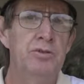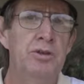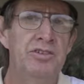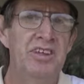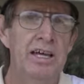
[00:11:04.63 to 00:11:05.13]

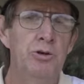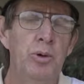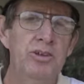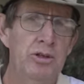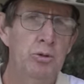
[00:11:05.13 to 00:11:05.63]
The second
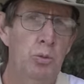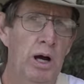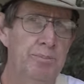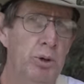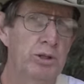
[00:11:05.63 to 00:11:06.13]
reason
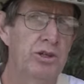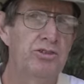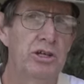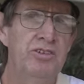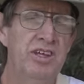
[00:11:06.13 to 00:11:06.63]
why I bought the
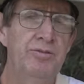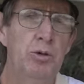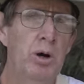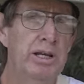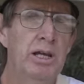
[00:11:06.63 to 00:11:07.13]
Sony
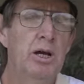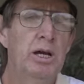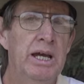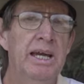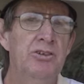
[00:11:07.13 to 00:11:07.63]
ZV-1
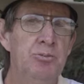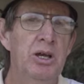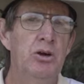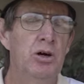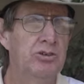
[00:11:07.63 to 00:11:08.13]
is
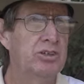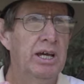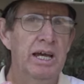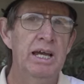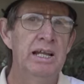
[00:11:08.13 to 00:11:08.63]
because
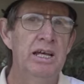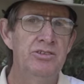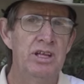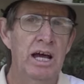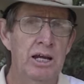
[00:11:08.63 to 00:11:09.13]
it
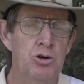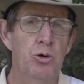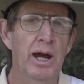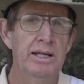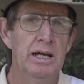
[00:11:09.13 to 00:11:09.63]
is a
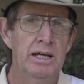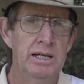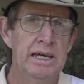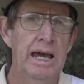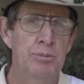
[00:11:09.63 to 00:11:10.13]
great
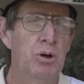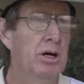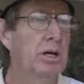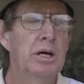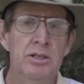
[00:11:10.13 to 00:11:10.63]
camera
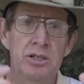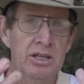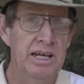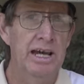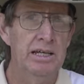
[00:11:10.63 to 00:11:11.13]
to
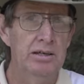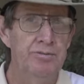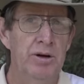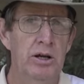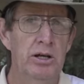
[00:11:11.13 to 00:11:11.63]
taking
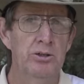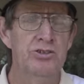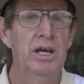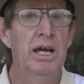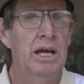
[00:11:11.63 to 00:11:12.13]
photos.
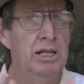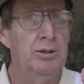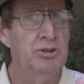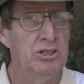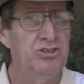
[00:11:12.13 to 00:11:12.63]
And
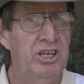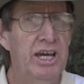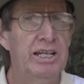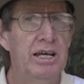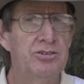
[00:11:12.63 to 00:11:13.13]
I'm going to
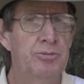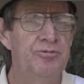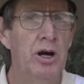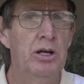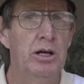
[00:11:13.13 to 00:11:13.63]
share now some
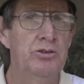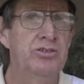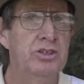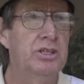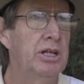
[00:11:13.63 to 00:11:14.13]
photos
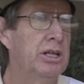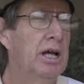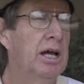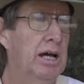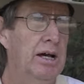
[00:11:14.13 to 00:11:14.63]
that
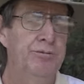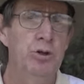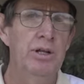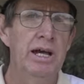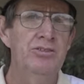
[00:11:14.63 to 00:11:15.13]
a
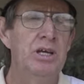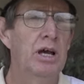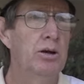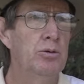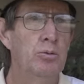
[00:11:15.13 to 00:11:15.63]
few days
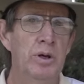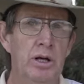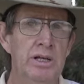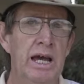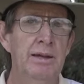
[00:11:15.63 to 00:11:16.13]
ago when
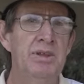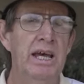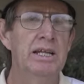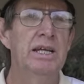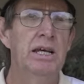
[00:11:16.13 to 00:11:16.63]
I came
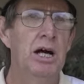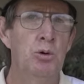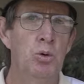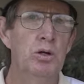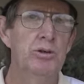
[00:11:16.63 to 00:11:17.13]
down here, I
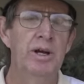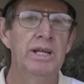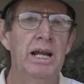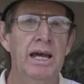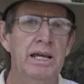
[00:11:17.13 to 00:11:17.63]
walked around
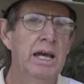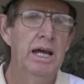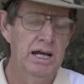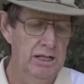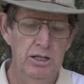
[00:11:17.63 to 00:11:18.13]
the lake
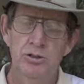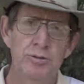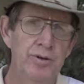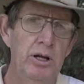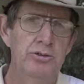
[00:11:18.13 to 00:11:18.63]
and I
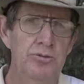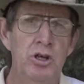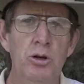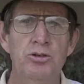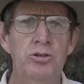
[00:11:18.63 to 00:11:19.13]
took photos of
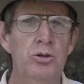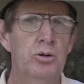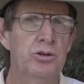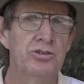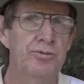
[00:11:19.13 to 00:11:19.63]

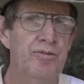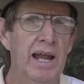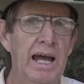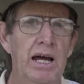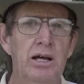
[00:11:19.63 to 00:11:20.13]
toadstools, of
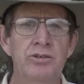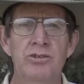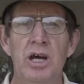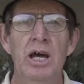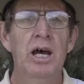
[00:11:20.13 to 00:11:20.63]

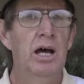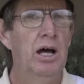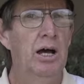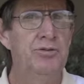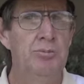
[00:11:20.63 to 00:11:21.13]
flowers,
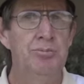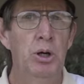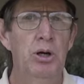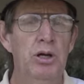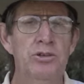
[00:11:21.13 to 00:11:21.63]
of some
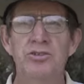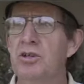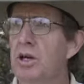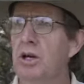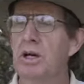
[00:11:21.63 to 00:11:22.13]
birds,
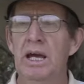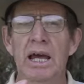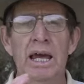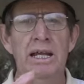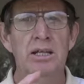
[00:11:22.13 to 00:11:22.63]

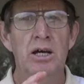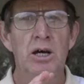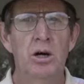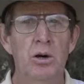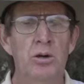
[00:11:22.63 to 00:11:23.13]
and
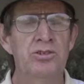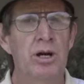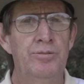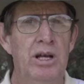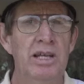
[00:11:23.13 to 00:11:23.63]

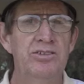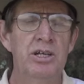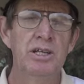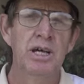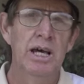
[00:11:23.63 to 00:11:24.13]
also of a
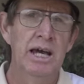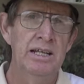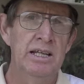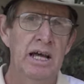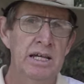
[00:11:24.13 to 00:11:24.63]
lizard.
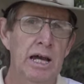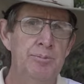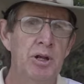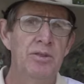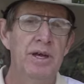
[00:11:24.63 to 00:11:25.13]
And a
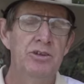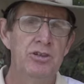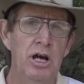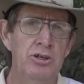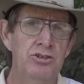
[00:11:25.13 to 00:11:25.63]
couple of
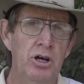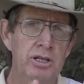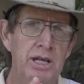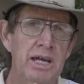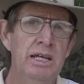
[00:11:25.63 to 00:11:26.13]
these I shot
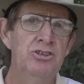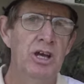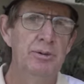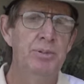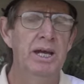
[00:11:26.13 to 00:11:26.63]
in
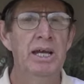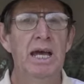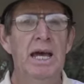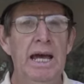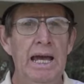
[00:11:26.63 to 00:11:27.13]
JPEG
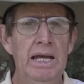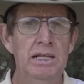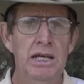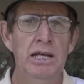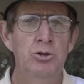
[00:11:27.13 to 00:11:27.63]

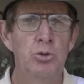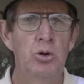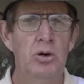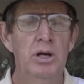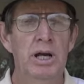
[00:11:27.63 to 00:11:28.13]
and in
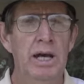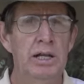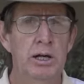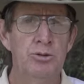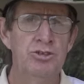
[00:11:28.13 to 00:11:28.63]
RAW.
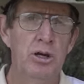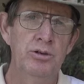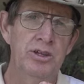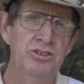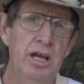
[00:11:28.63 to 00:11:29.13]
And I'll show you
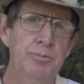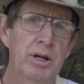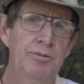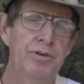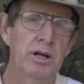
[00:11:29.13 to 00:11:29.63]
the
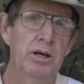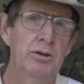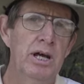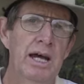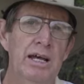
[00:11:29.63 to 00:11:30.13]
JPEG photo
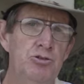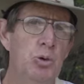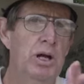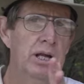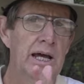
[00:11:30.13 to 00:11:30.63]
as
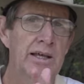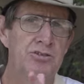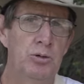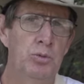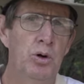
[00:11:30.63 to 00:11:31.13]
well as
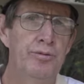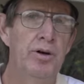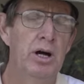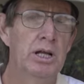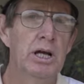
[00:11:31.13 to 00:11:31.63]
the RAW
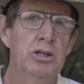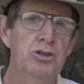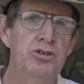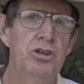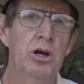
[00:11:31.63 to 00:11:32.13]
file
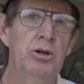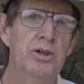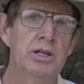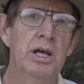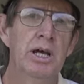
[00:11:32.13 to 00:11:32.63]
to show you
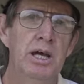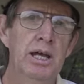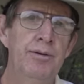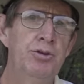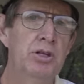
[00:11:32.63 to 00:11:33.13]
that
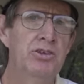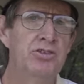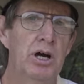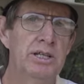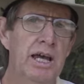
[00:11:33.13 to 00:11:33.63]
if you
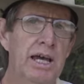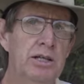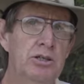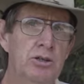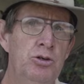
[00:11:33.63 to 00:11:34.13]
decide to
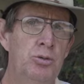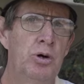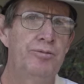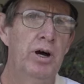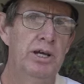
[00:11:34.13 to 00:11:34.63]
edit your
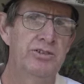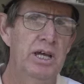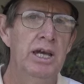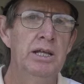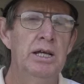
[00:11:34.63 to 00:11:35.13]
RAW
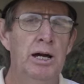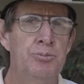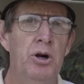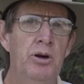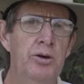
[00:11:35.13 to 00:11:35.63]
files in a
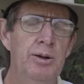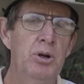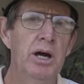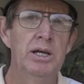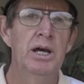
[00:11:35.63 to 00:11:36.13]
program
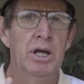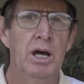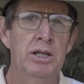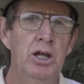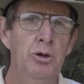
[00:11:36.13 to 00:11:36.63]
like
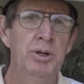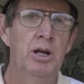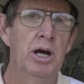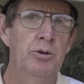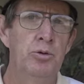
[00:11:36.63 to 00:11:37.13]
Adobe
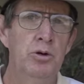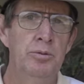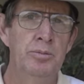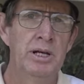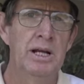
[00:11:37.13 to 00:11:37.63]

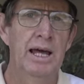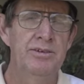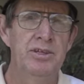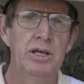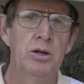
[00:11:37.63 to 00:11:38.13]
Lightroom
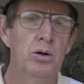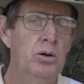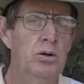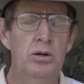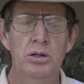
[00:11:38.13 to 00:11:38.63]
Classic
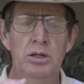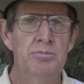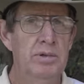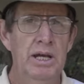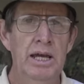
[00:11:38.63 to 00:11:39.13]
or
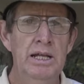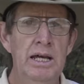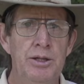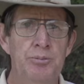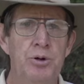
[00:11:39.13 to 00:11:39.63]
any
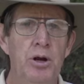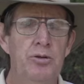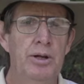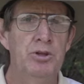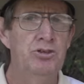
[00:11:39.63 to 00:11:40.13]
other
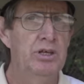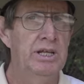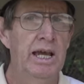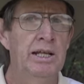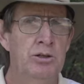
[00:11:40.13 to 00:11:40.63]
program that you can
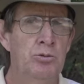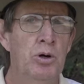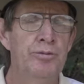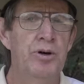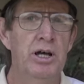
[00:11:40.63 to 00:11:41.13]
edit
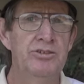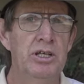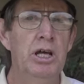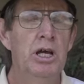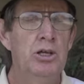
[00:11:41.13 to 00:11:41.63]
RAW files
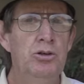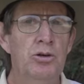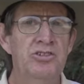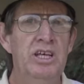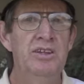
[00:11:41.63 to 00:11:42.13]
in, you'll
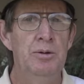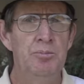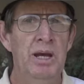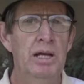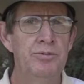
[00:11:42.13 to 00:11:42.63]
see the
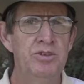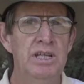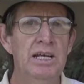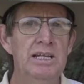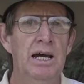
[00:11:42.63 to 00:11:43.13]
amount of
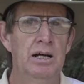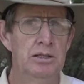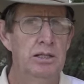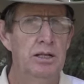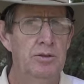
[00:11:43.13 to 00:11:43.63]

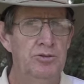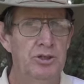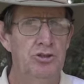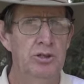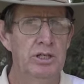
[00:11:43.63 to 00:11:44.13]
detail
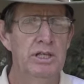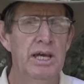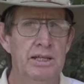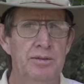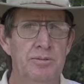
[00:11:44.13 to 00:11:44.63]
that you can get.